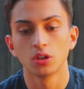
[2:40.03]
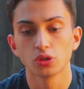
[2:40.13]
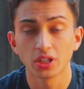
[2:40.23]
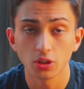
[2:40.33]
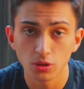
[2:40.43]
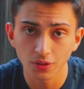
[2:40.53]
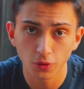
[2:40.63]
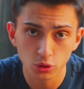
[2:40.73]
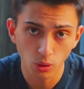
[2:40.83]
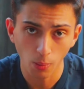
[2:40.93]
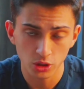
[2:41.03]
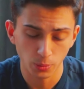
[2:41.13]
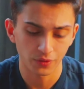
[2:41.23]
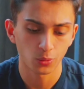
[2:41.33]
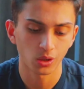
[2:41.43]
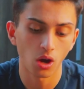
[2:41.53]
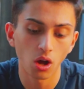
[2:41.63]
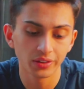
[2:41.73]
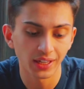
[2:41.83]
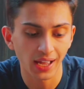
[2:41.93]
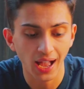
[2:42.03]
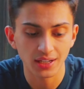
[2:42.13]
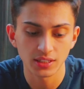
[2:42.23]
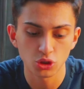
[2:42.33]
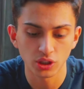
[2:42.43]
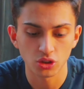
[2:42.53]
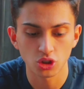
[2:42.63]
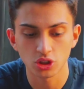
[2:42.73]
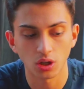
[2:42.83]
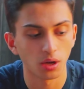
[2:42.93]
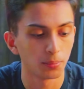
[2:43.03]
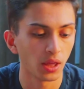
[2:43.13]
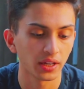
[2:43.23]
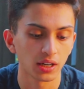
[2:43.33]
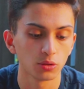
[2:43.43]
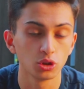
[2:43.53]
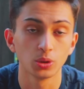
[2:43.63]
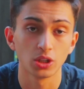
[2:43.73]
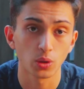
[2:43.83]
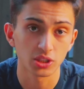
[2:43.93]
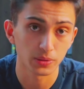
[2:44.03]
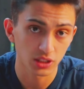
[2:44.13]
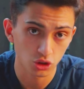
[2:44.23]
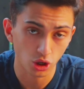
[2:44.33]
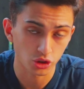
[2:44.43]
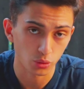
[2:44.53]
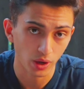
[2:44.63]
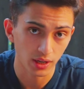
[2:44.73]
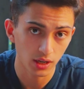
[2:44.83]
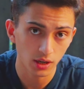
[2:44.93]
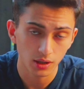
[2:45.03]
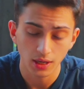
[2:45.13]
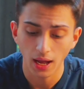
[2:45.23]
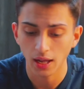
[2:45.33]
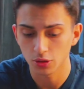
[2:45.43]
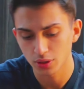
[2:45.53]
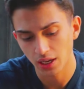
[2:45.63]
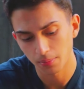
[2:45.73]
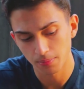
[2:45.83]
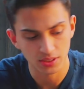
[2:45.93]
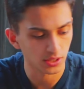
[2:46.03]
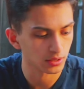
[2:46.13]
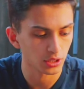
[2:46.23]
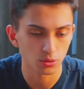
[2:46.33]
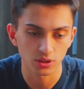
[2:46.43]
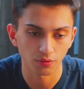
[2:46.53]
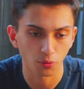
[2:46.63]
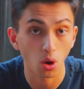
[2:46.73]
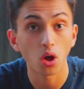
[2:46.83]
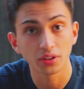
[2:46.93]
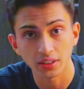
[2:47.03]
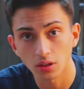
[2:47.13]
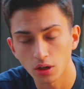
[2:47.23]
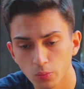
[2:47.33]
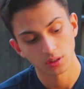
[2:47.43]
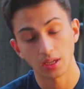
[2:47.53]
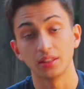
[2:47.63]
So you can use it for 2 hours, but if you want all day access, you can just plug it into the USB-C charger right here, and you can basically use it for all day long.